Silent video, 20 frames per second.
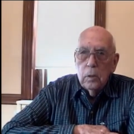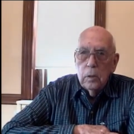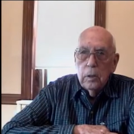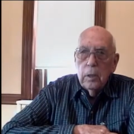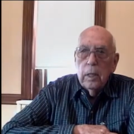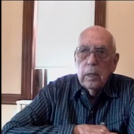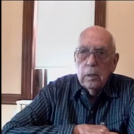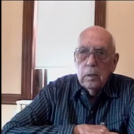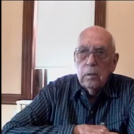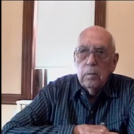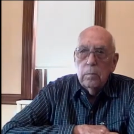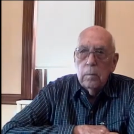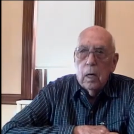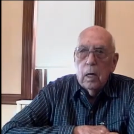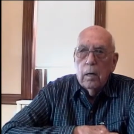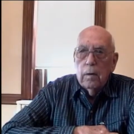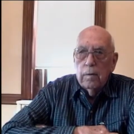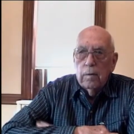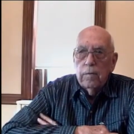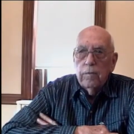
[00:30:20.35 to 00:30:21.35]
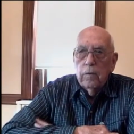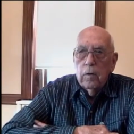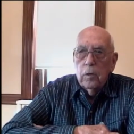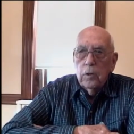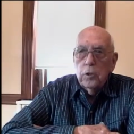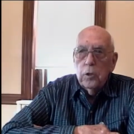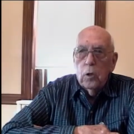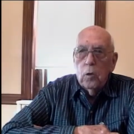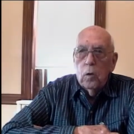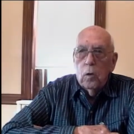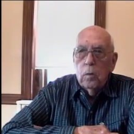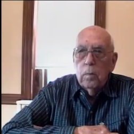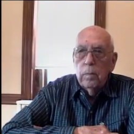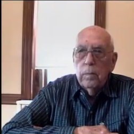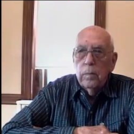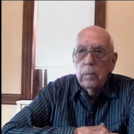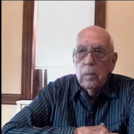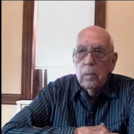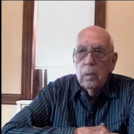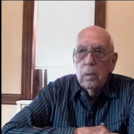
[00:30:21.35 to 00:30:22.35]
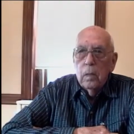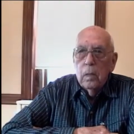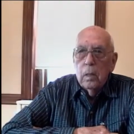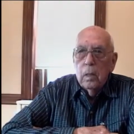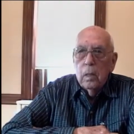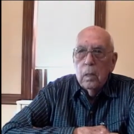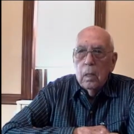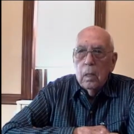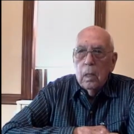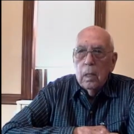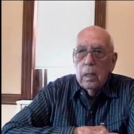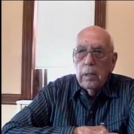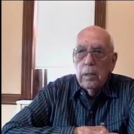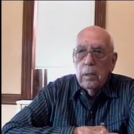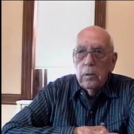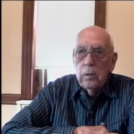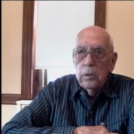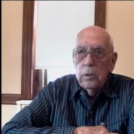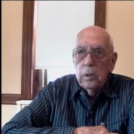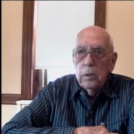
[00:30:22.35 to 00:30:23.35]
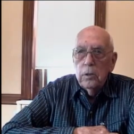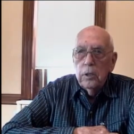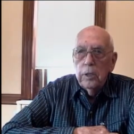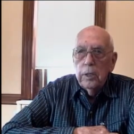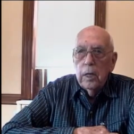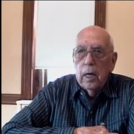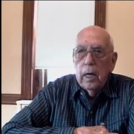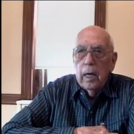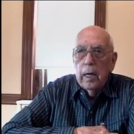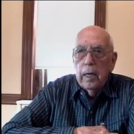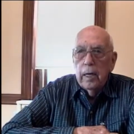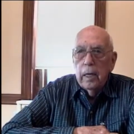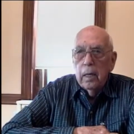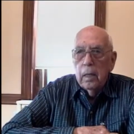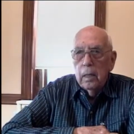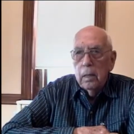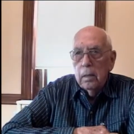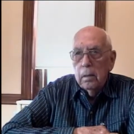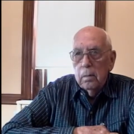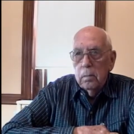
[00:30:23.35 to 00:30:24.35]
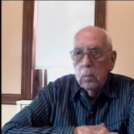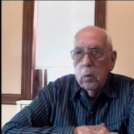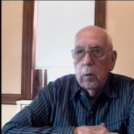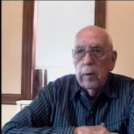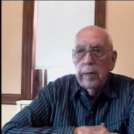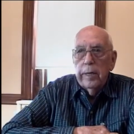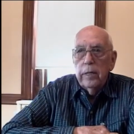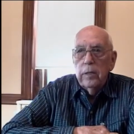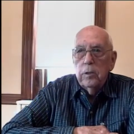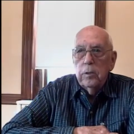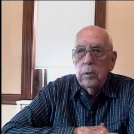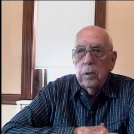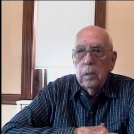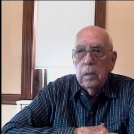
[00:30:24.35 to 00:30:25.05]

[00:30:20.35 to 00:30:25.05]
yes, my first home, I used the GI mortgage,